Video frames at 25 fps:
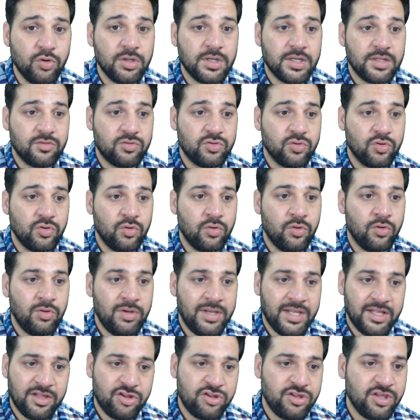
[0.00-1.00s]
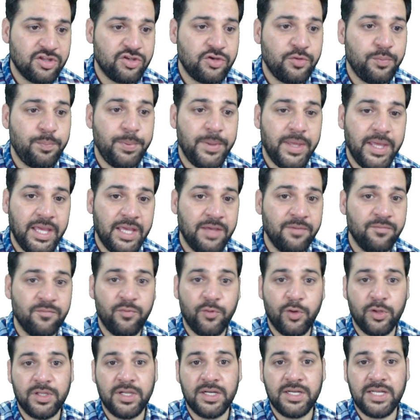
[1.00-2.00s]
So let's just pay him
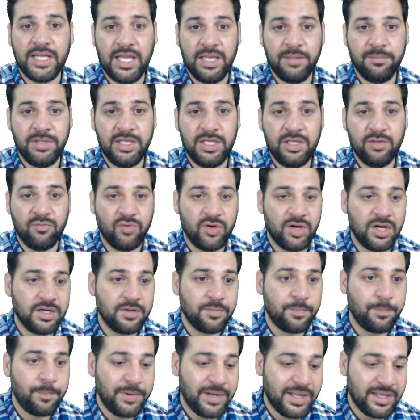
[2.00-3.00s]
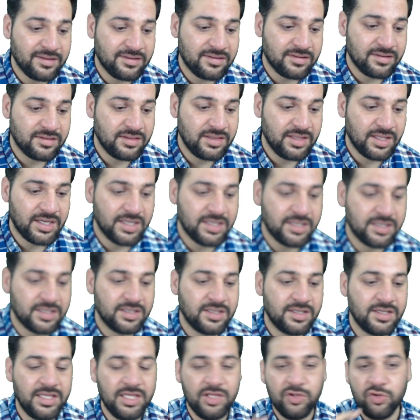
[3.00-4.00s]
for the time he worked, plus that
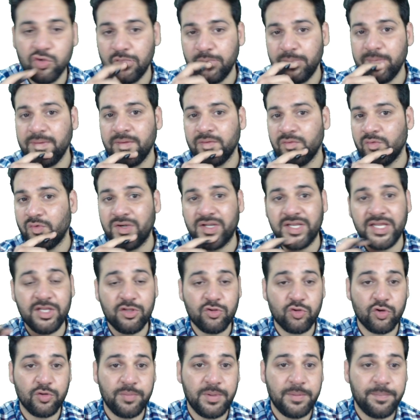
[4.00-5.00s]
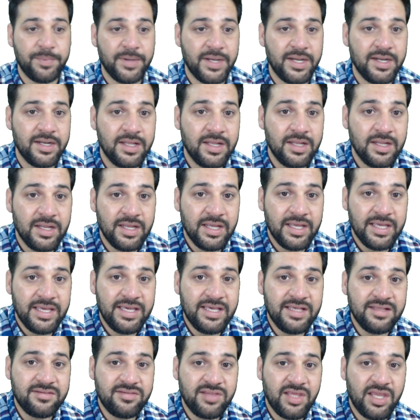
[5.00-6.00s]
he should be paid.
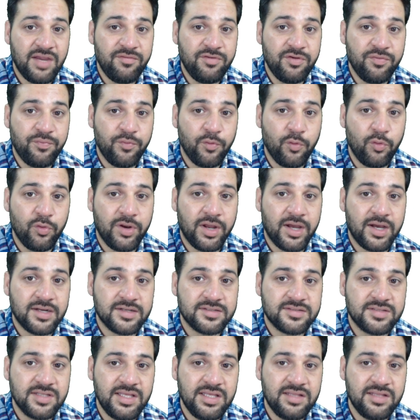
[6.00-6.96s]
He saved 4 hours.